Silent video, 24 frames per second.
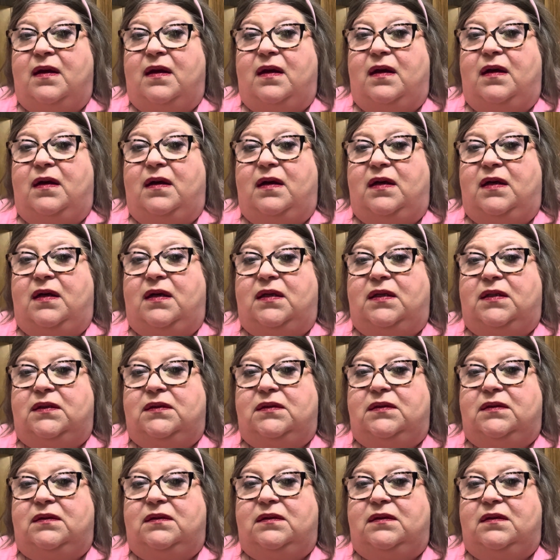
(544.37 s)

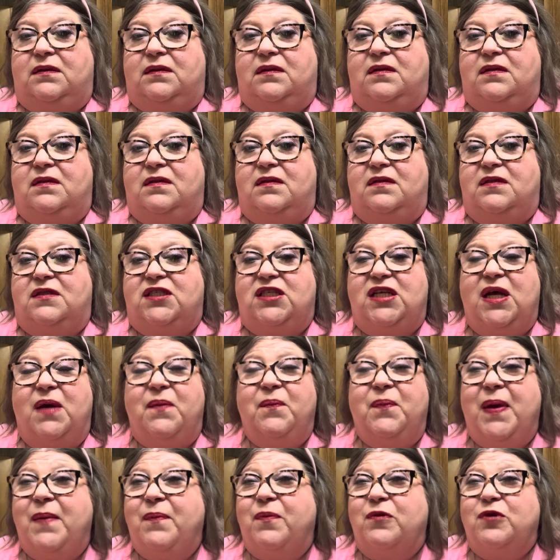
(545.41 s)
Some
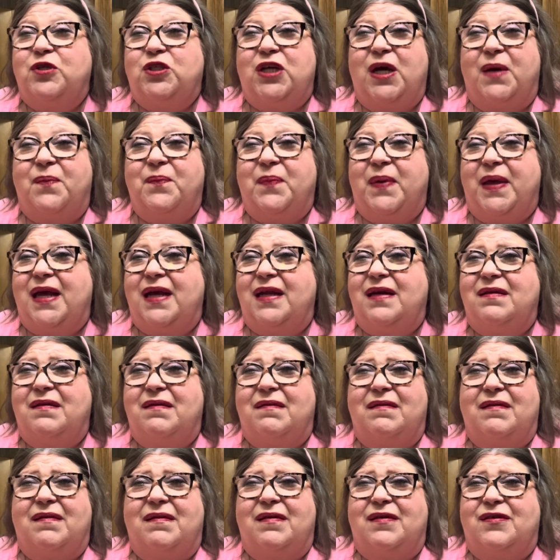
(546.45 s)
people
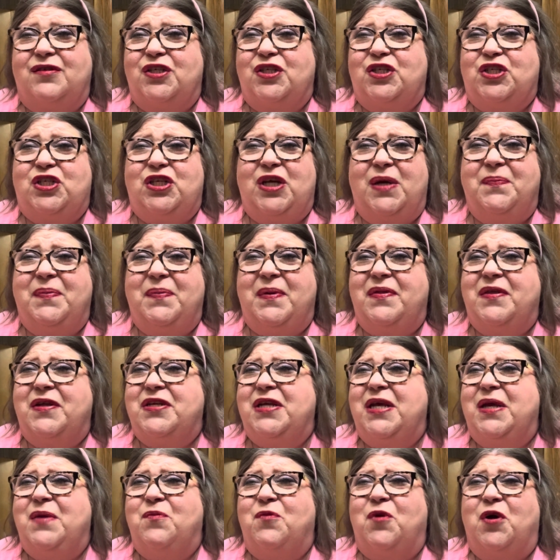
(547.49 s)
just jump in the
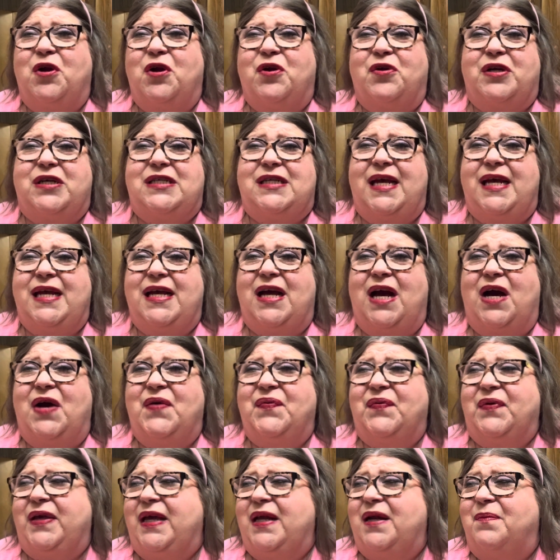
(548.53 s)
deep water and take off
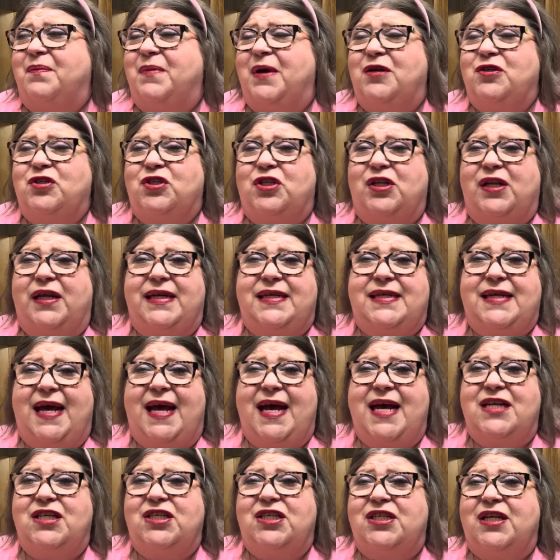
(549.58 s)
and get emotionally
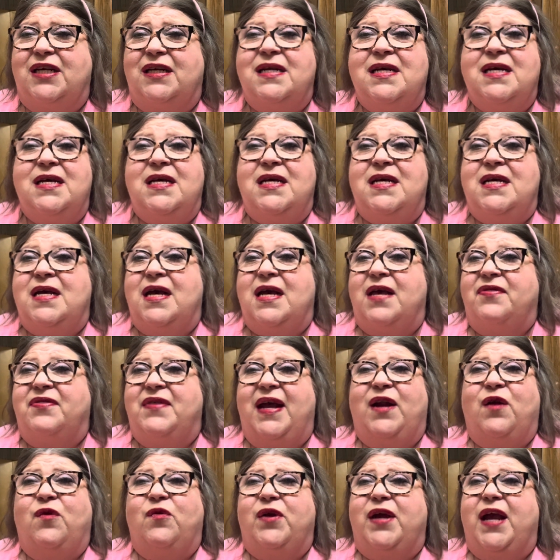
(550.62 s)
attached, and they
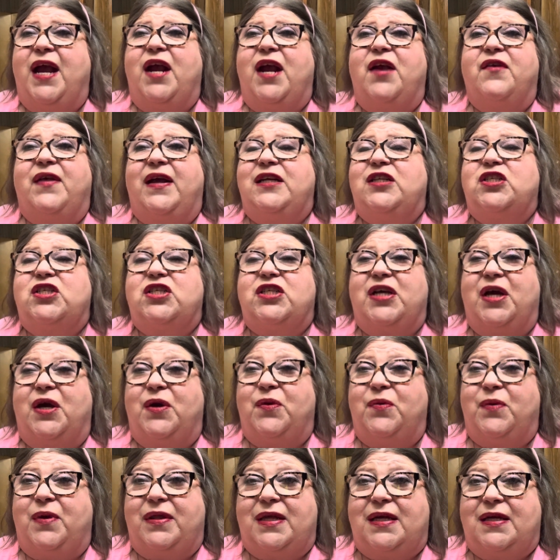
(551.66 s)
don't care. They just go
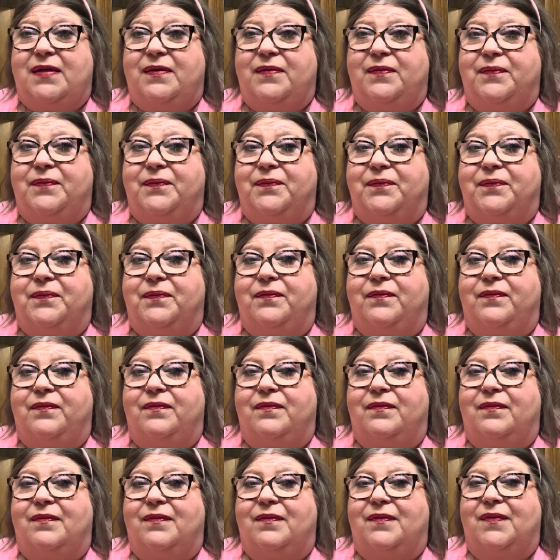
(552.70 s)
with it.
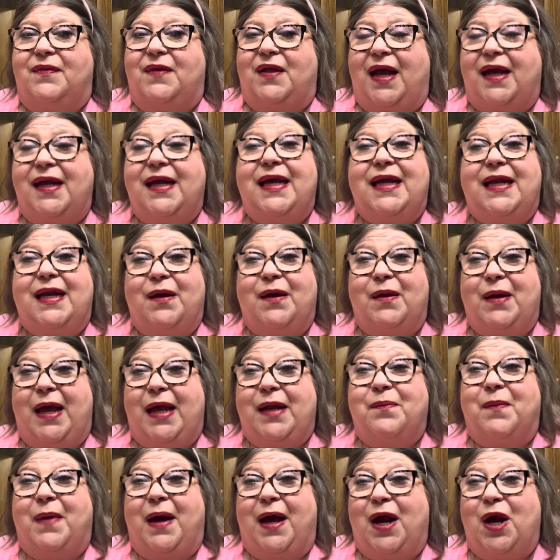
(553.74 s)
I can
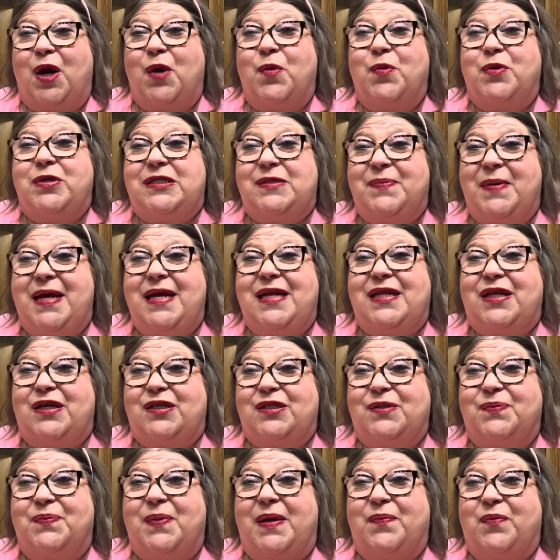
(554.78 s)
admire and respect
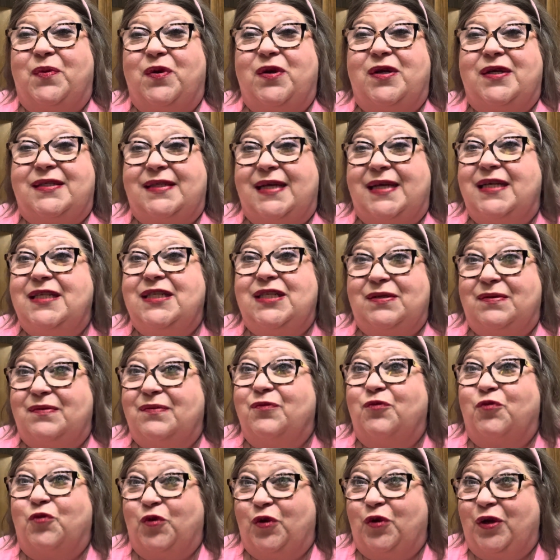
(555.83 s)
those people, because that's
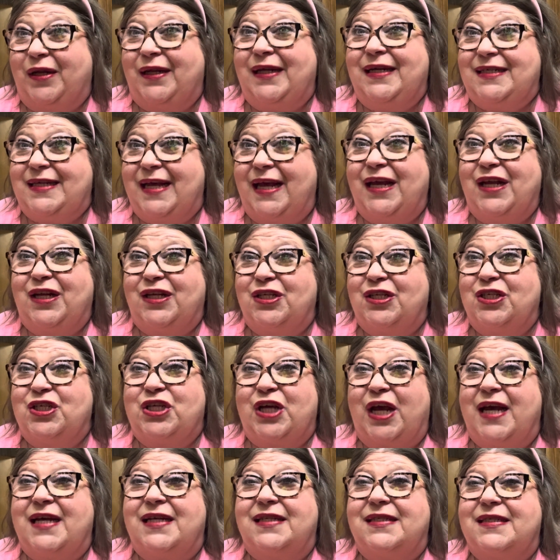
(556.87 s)
really taking a
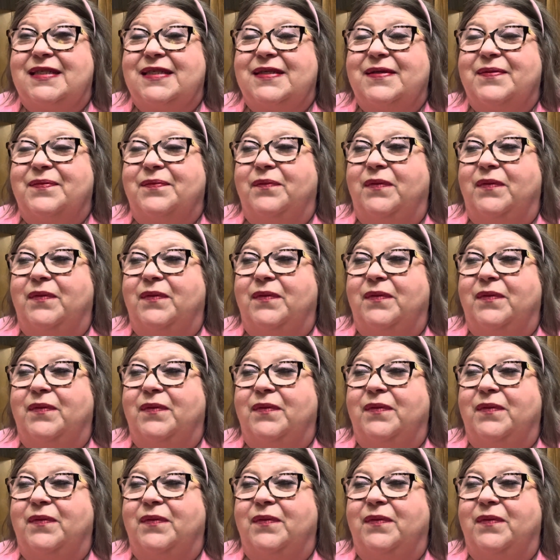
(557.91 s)
chance.